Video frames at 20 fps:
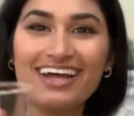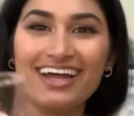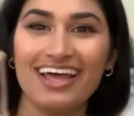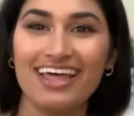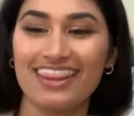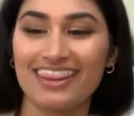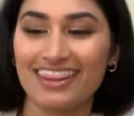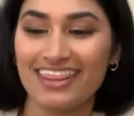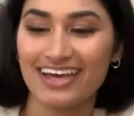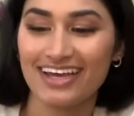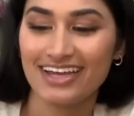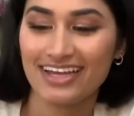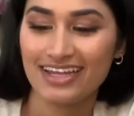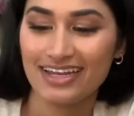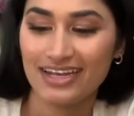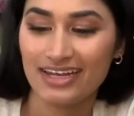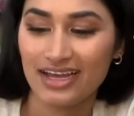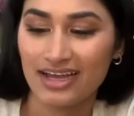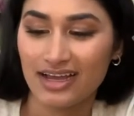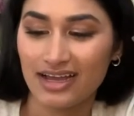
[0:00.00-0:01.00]
And
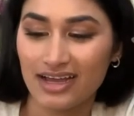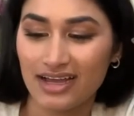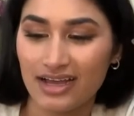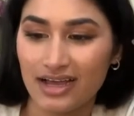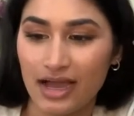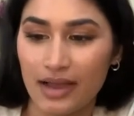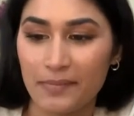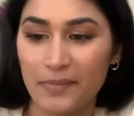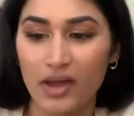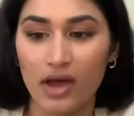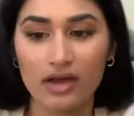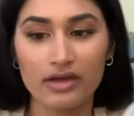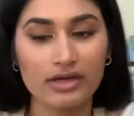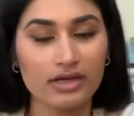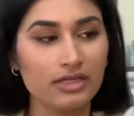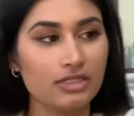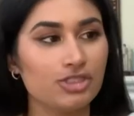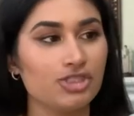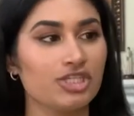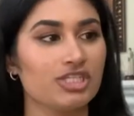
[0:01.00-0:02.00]
then I'm not
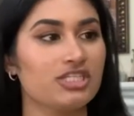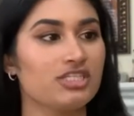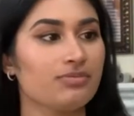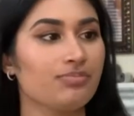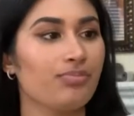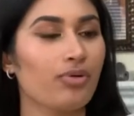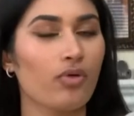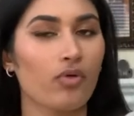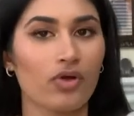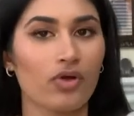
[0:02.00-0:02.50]
gonna just pour